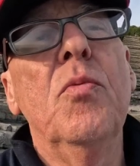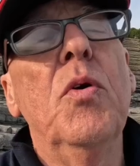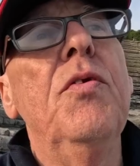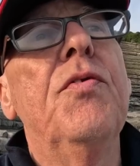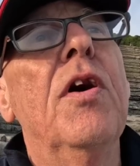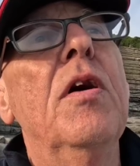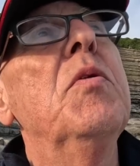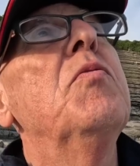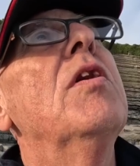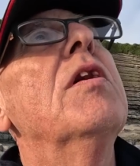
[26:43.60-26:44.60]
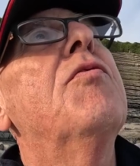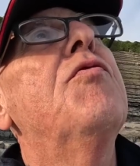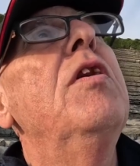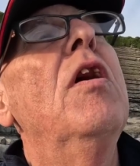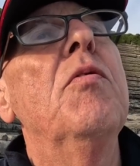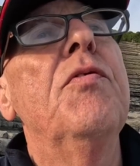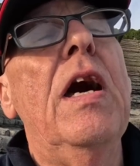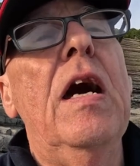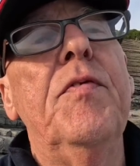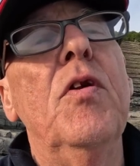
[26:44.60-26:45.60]
one time it was like 3 hours
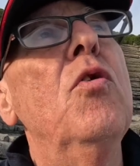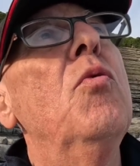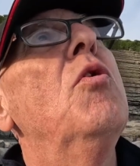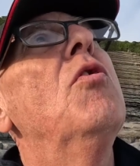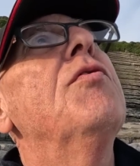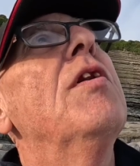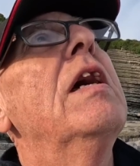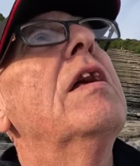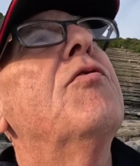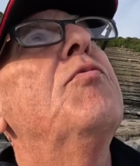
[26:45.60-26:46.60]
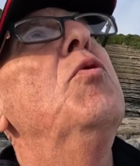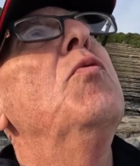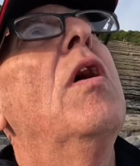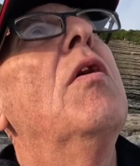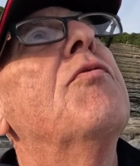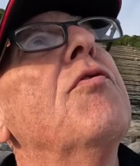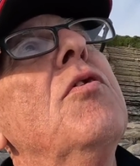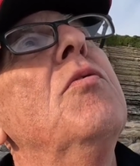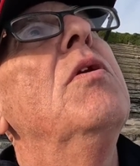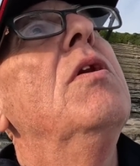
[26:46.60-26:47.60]
after low water I had a smooth down,
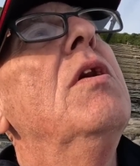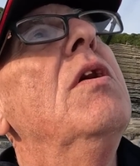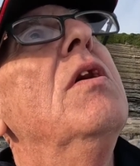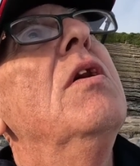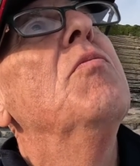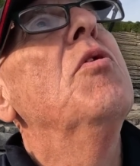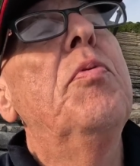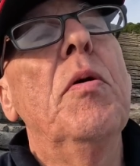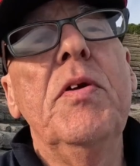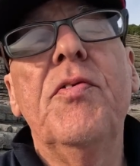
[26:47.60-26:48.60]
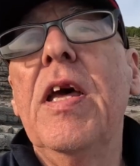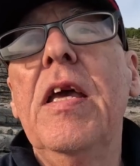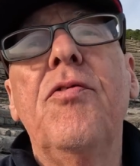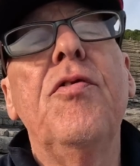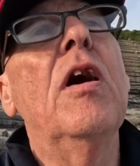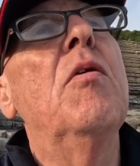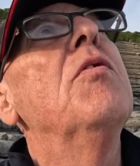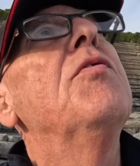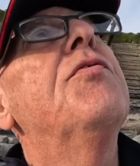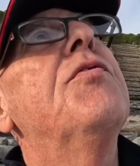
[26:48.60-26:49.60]
so we'll probably stay 3
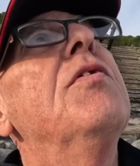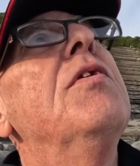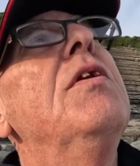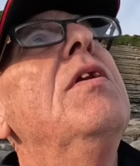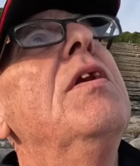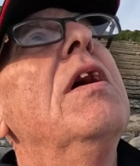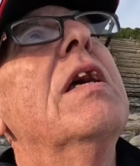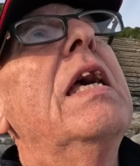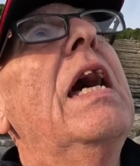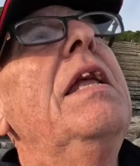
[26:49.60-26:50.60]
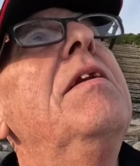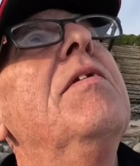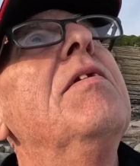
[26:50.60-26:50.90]
hours again,